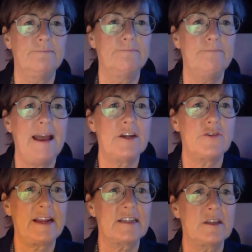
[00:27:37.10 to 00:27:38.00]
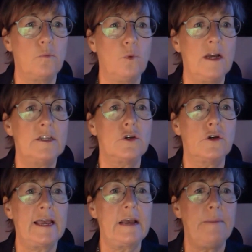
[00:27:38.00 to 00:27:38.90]
metrics that we're
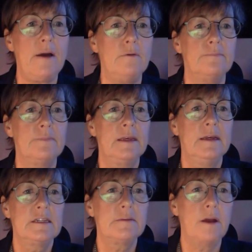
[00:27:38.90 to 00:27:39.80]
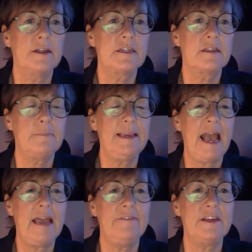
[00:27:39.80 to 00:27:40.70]
talking about to monitor the
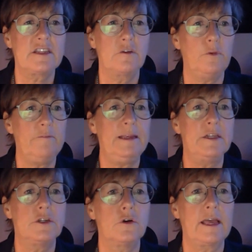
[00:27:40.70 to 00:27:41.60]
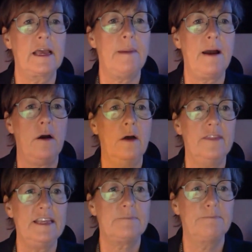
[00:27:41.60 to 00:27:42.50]
behaviors that we've been talking about
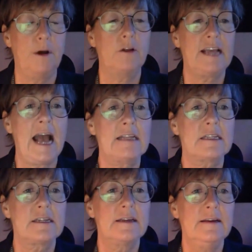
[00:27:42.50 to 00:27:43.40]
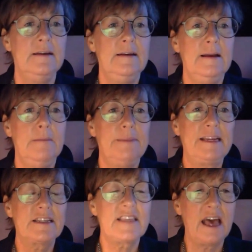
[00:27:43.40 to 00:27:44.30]
on this podcast,
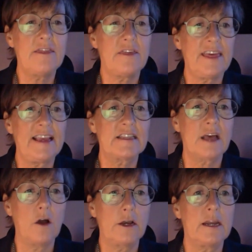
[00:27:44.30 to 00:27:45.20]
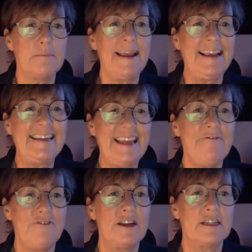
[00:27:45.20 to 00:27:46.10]
because they're the things that are going to make a
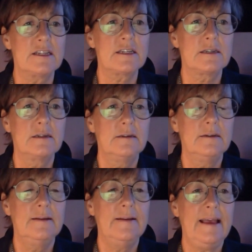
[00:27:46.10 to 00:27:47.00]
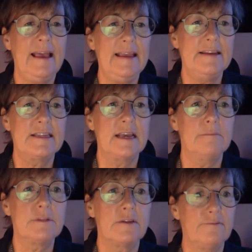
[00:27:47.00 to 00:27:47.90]
difference in
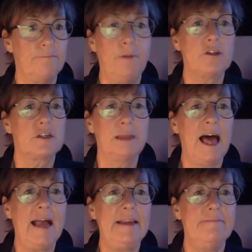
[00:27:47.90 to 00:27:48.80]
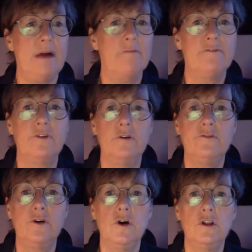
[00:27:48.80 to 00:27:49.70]
terms of bottom line and
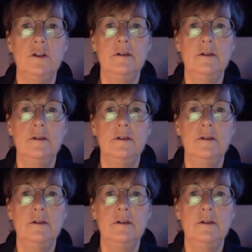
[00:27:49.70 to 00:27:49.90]
footfall.